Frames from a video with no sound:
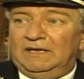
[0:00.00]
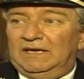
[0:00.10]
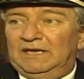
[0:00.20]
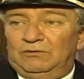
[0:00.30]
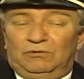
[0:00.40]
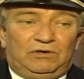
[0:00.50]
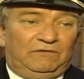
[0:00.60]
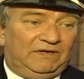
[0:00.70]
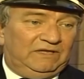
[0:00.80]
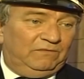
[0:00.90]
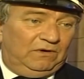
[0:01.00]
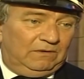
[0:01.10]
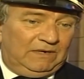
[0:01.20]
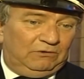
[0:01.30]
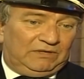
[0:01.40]
people donc, saw when they
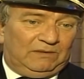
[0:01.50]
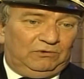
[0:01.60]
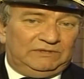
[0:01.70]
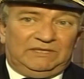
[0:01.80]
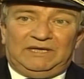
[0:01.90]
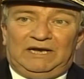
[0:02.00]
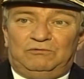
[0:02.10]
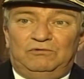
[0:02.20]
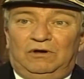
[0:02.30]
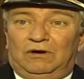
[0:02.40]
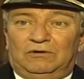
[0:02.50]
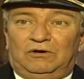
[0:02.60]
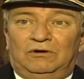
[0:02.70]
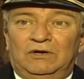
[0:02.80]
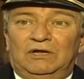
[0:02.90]
woke up in the train in the
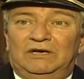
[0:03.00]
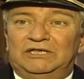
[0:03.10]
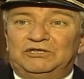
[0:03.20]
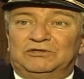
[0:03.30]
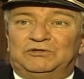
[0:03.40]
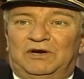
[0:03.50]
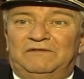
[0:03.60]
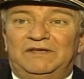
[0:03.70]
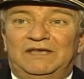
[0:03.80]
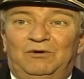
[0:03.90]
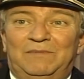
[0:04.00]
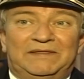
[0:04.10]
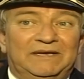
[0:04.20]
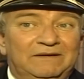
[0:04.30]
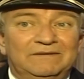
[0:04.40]
morning and opened the
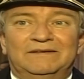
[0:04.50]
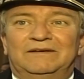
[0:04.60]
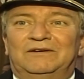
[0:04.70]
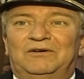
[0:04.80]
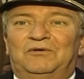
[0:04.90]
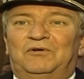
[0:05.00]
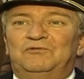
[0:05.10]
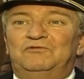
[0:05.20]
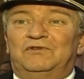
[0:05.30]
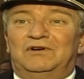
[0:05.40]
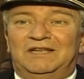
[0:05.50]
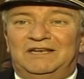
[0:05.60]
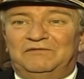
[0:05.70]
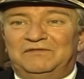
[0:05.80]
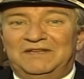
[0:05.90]
windows. En, en les
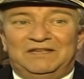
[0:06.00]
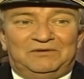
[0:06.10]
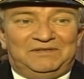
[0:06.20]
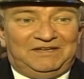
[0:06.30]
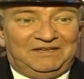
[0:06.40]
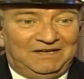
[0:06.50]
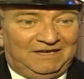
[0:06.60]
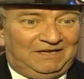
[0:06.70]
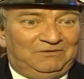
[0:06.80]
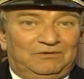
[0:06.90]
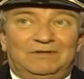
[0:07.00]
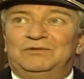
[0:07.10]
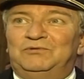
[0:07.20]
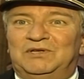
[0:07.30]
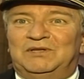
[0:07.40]
Everything was blue donc, and it
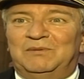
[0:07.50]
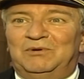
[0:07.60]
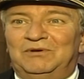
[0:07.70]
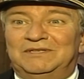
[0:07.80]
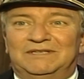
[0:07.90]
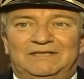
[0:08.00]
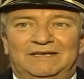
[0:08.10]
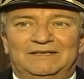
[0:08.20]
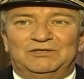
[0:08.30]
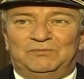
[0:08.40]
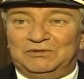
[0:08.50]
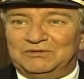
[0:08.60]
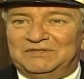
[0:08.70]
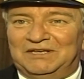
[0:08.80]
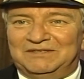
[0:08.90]
was fantastic. je pense
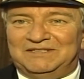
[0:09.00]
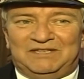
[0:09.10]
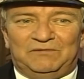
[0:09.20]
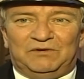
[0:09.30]
que c'était